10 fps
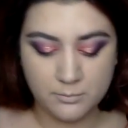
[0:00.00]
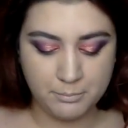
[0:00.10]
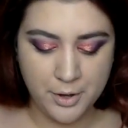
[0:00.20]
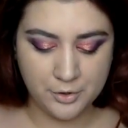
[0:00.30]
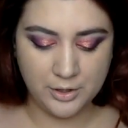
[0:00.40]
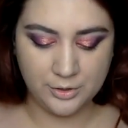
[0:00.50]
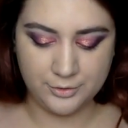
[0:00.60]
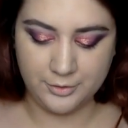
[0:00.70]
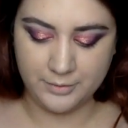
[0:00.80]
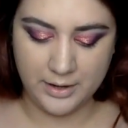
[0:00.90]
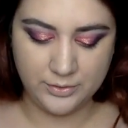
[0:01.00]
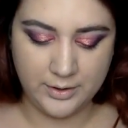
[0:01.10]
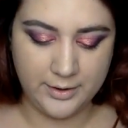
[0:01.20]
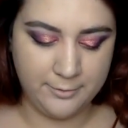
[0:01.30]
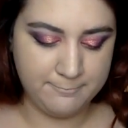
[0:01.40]
poking through right
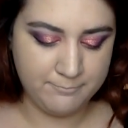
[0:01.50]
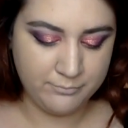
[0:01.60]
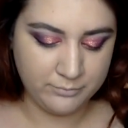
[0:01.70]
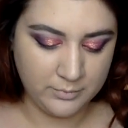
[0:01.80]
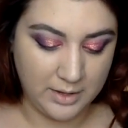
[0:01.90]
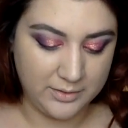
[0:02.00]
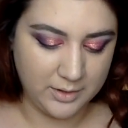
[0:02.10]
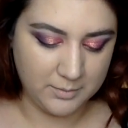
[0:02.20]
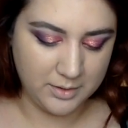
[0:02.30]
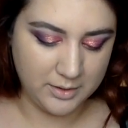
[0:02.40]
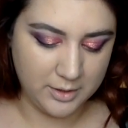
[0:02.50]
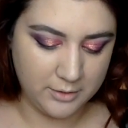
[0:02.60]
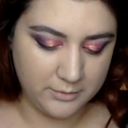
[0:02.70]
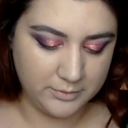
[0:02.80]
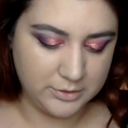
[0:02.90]
there. I think I'm gonna go
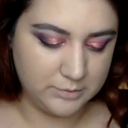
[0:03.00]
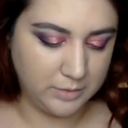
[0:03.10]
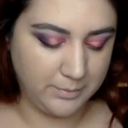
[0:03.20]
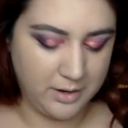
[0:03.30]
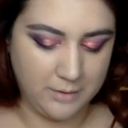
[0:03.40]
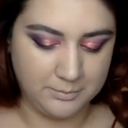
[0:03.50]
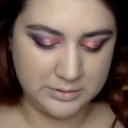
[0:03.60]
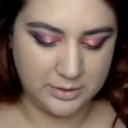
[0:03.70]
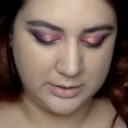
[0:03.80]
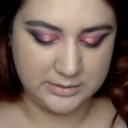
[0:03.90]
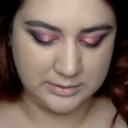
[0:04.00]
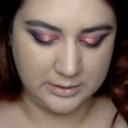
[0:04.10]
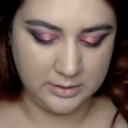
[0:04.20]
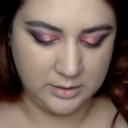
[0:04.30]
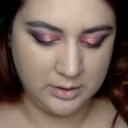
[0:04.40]
in with 2 more pumps, honestly.
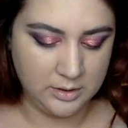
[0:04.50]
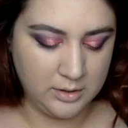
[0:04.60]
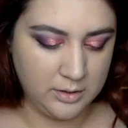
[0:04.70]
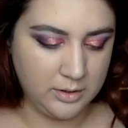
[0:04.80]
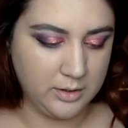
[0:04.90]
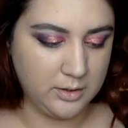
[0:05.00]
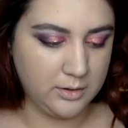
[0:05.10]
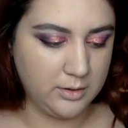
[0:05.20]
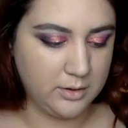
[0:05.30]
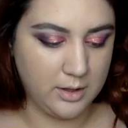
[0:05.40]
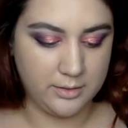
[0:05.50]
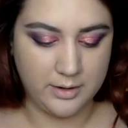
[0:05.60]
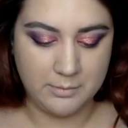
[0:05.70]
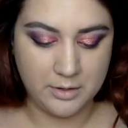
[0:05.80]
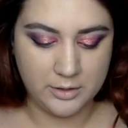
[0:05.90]
And then
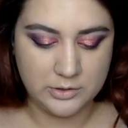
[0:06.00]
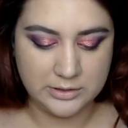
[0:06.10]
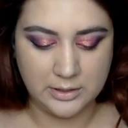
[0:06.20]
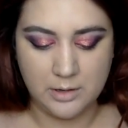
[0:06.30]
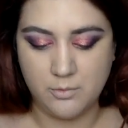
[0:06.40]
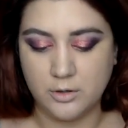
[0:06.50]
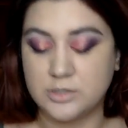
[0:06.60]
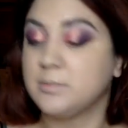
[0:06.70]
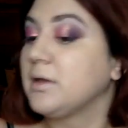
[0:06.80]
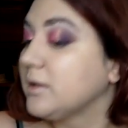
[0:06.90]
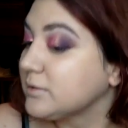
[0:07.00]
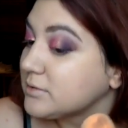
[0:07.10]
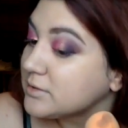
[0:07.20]
I'm not using any more just because